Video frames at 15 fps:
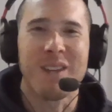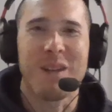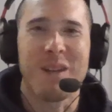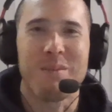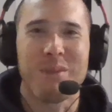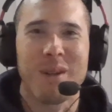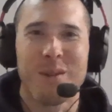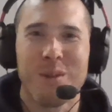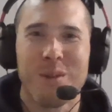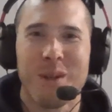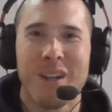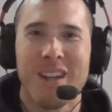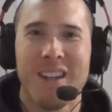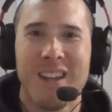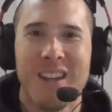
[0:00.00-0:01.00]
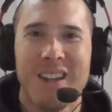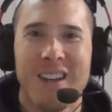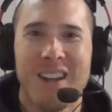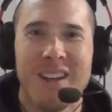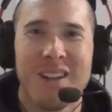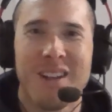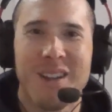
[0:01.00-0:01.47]
that, by the way.
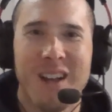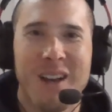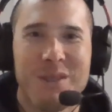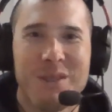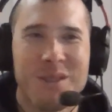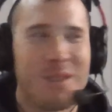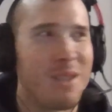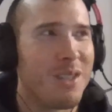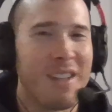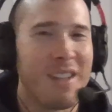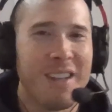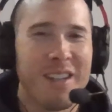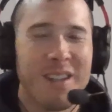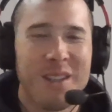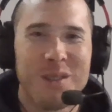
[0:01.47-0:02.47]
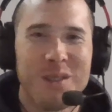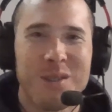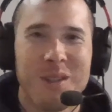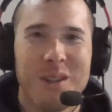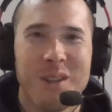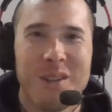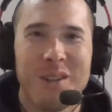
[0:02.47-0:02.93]
Obviously, you
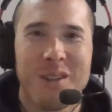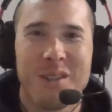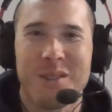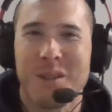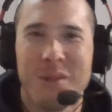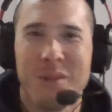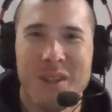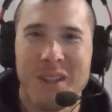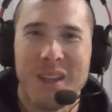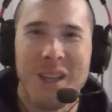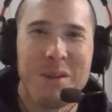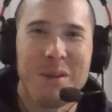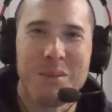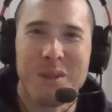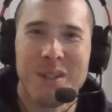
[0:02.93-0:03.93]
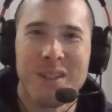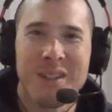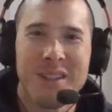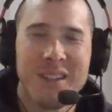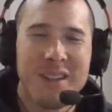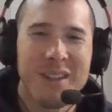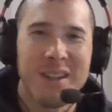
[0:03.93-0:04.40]
saw some of the camera
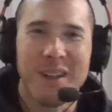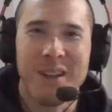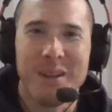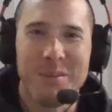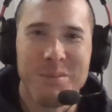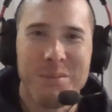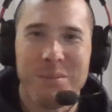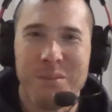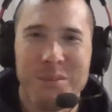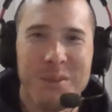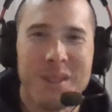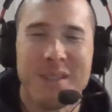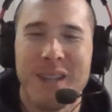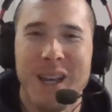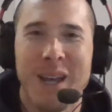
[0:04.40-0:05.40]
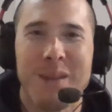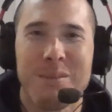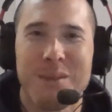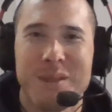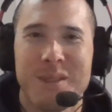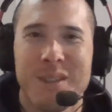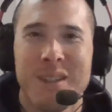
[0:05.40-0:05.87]

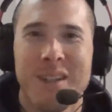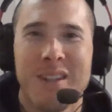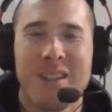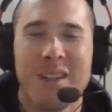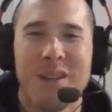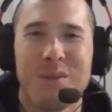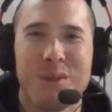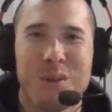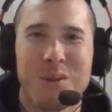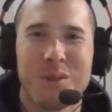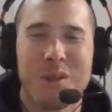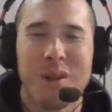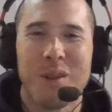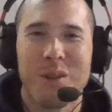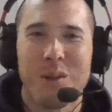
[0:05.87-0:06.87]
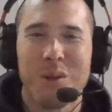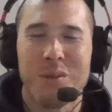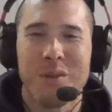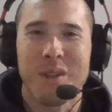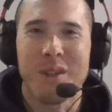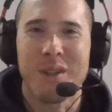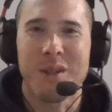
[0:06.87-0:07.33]
mishaps if you saw the whole
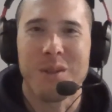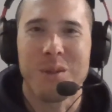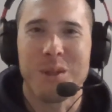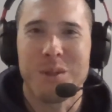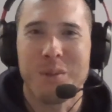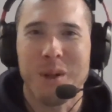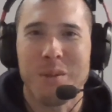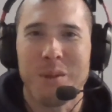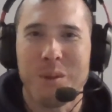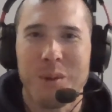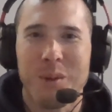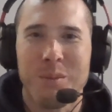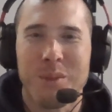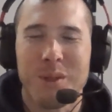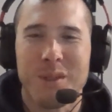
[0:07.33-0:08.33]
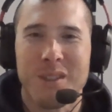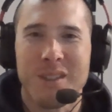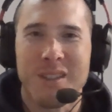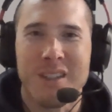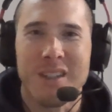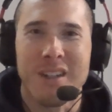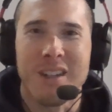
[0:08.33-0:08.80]
video, which probably one person
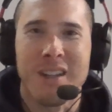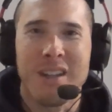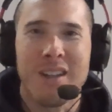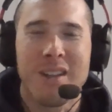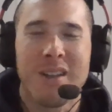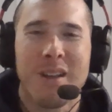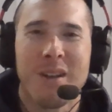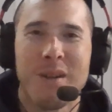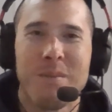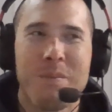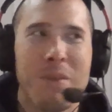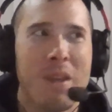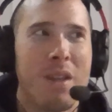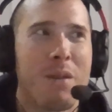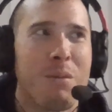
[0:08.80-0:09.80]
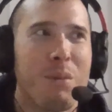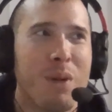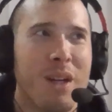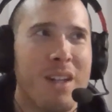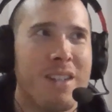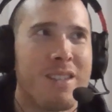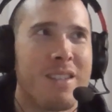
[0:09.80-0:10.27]
did. Um,
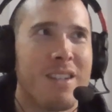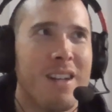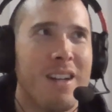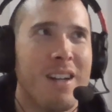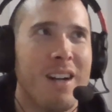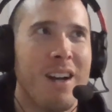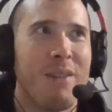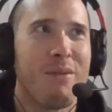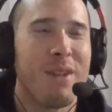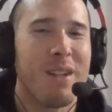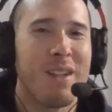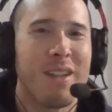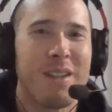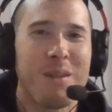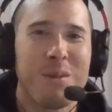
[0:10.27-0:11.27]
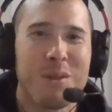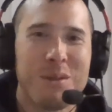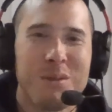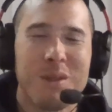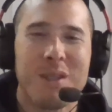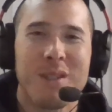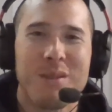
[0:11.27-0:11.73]
but I felt like it was a
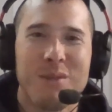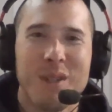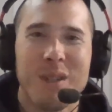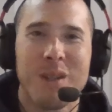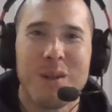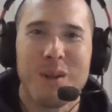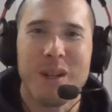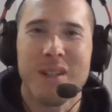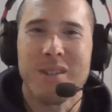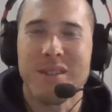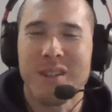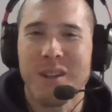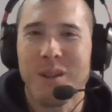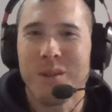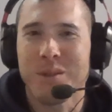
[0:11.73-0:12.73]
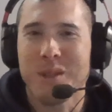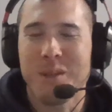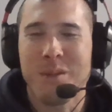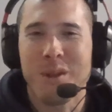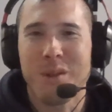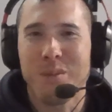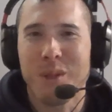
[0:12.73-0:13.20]
really good video, and some
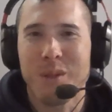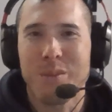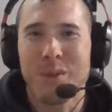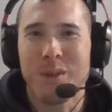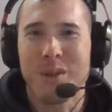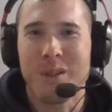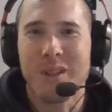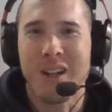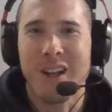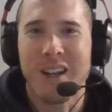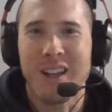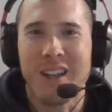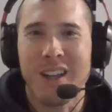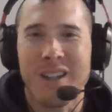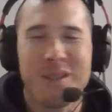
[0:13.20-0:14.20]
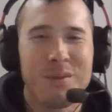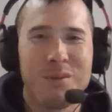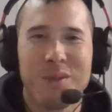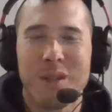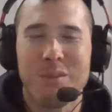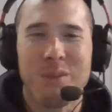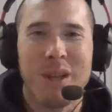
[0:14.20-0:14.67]
other people, I got some
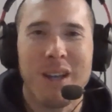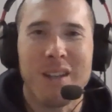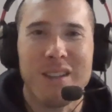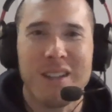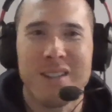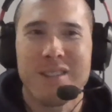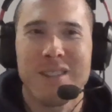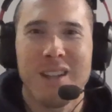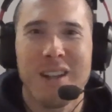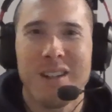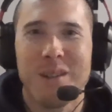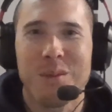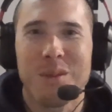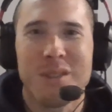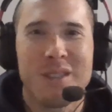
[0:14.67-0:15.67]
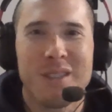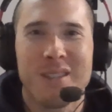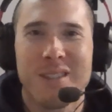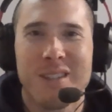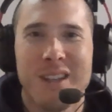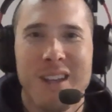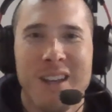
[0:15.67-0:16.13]
feedback that said it was
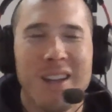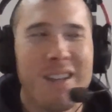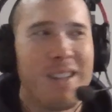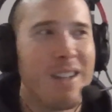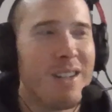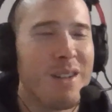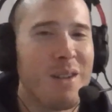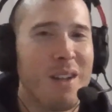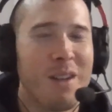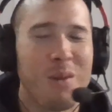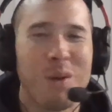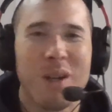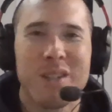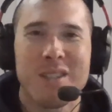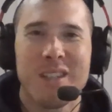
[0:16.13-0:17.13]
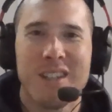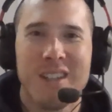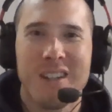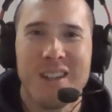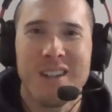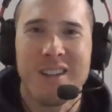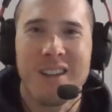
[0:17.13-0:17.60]
just they didn't like watching it
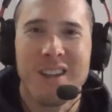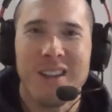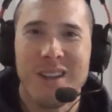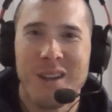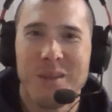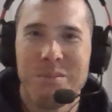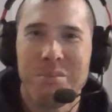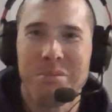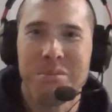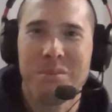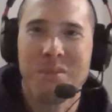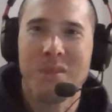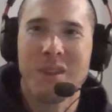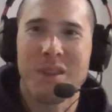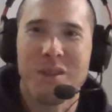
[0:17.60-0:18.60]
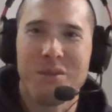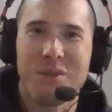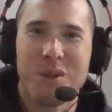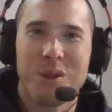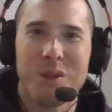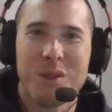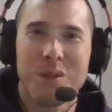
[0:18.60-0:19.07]
in the
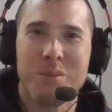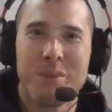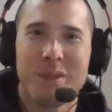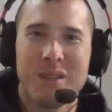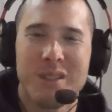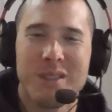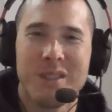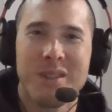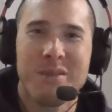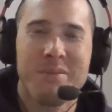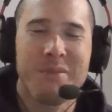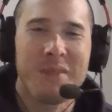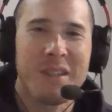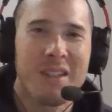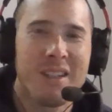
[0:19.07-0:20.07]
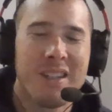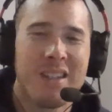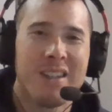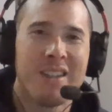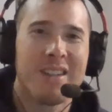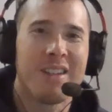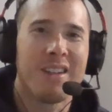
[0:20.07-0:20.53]
vertical position.
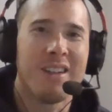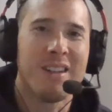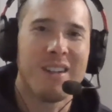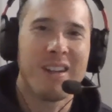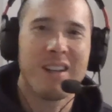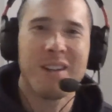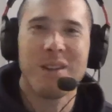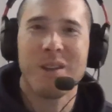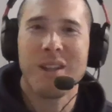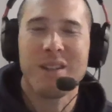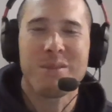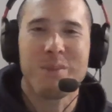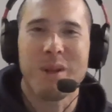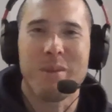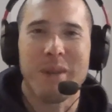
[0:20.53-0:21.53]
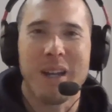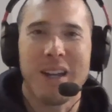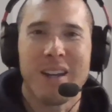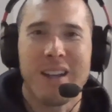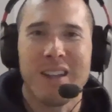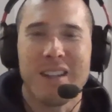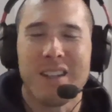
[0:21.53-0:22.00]
And that's my
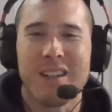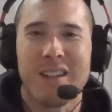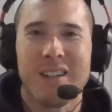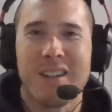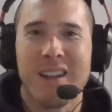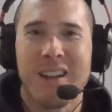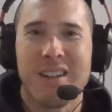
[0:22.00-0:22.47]
bad. I get it.